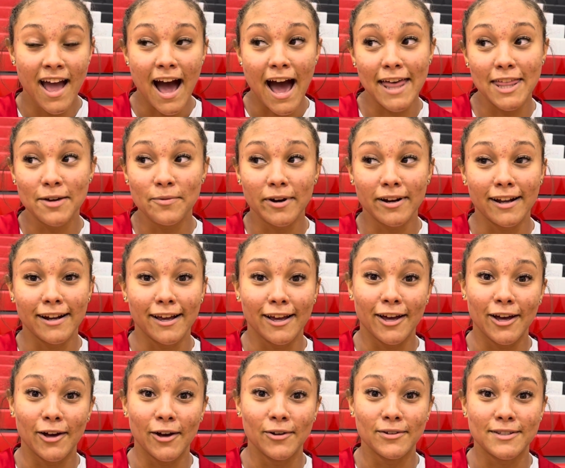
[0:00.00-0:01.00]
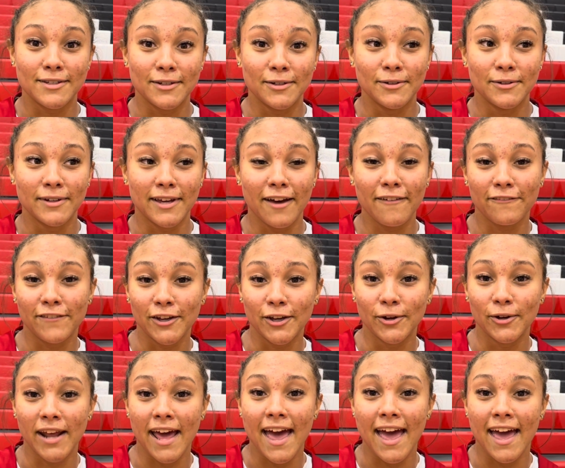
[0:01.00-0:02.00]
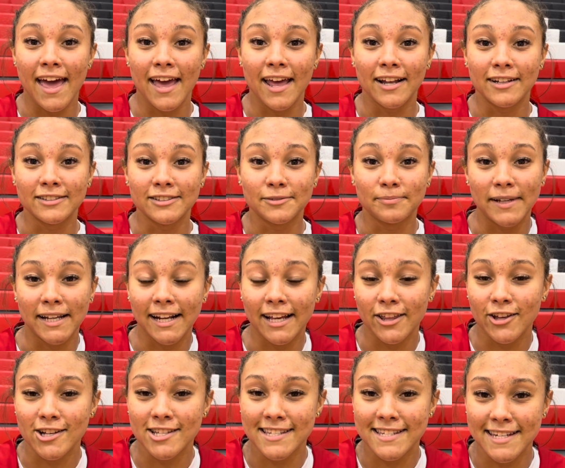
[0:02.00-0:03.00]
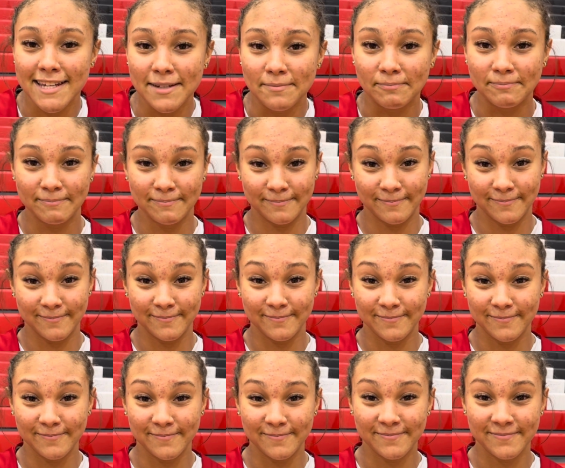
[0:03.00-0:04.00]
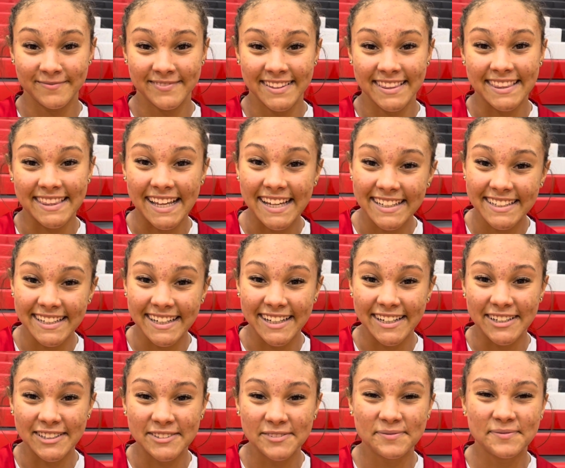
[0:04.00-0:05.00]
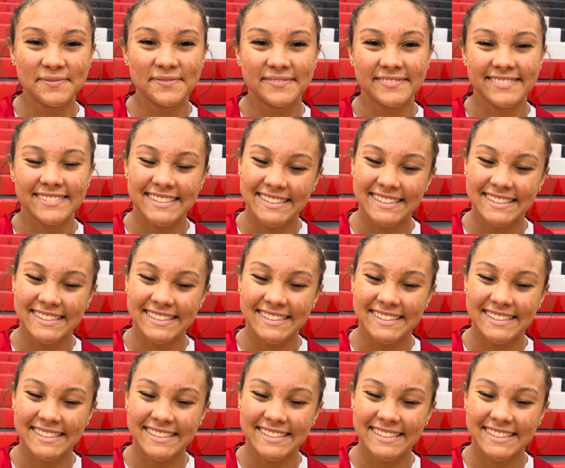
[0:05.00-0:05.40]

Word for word: I think we're gonna go to get food and be together as a team. Awesome, good job Kyra. Thank we'll you. see you again real soon.